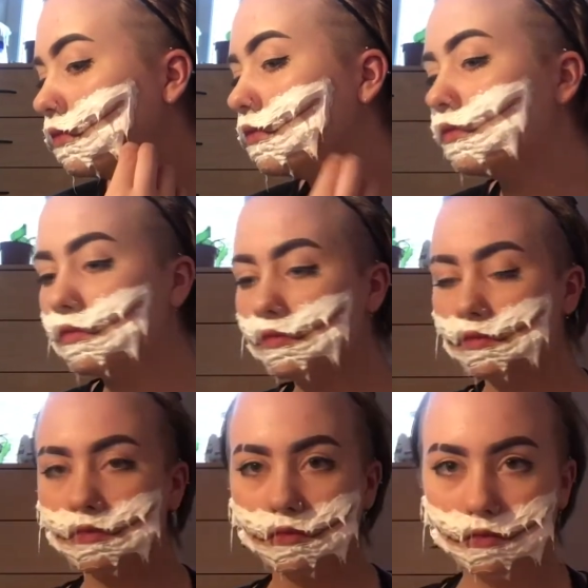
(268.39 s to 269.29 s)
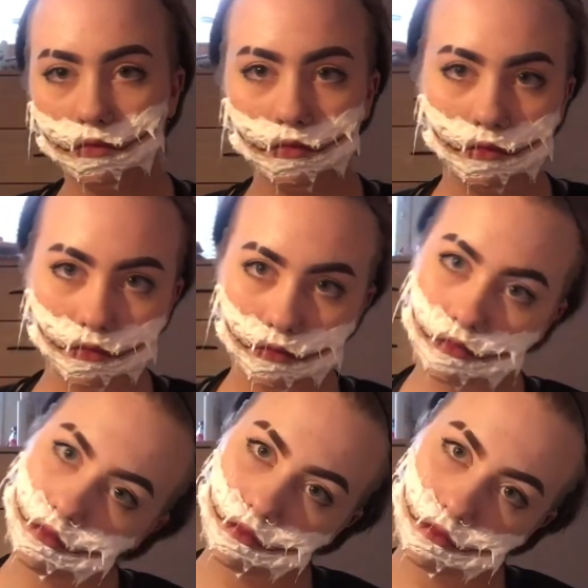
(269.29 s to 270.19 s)
or like I'm
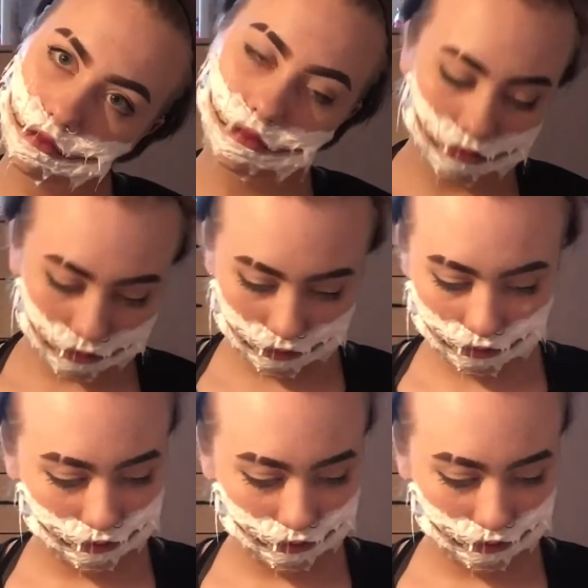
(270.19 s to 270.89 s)
creating the illusion